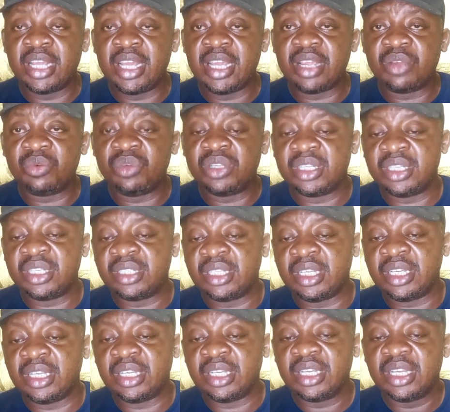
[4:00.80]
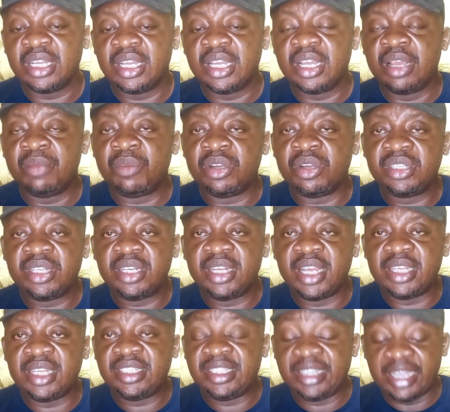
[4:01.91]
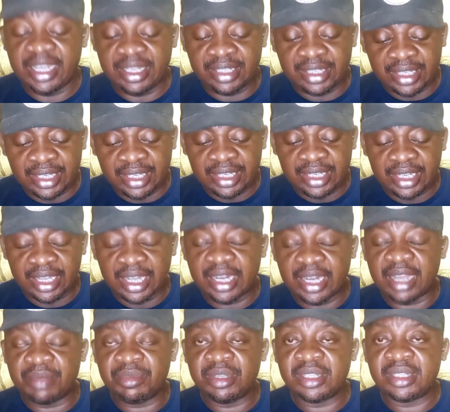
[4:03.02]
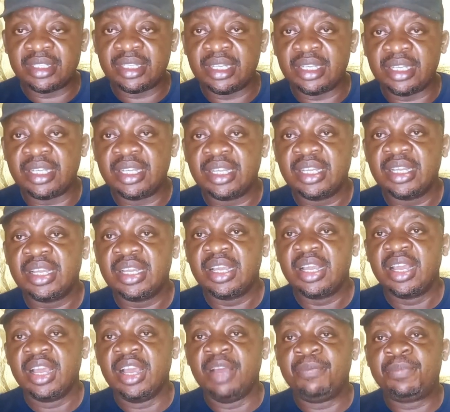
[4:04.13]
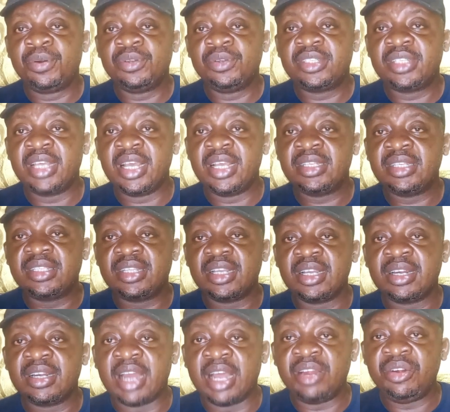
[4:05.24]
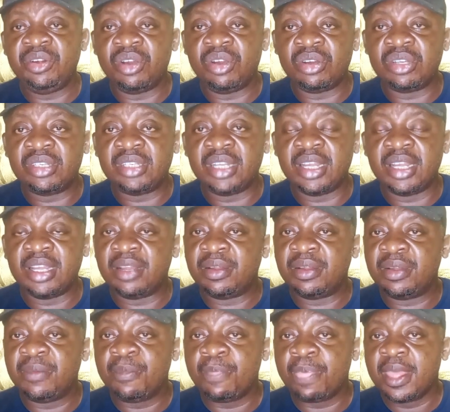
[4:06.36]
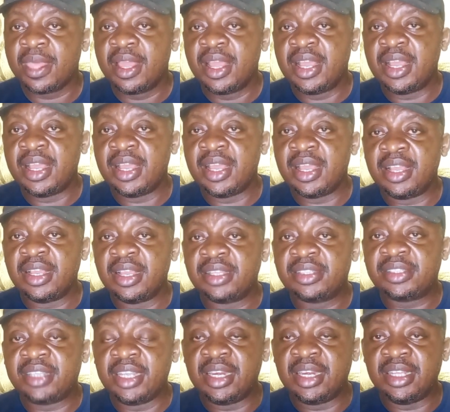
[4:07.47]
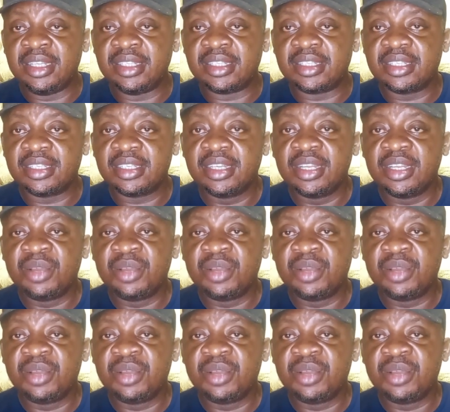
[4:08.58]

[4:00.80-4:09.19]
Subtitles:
cake, which is the much needed GNC, that means the processed groundnut seedlings,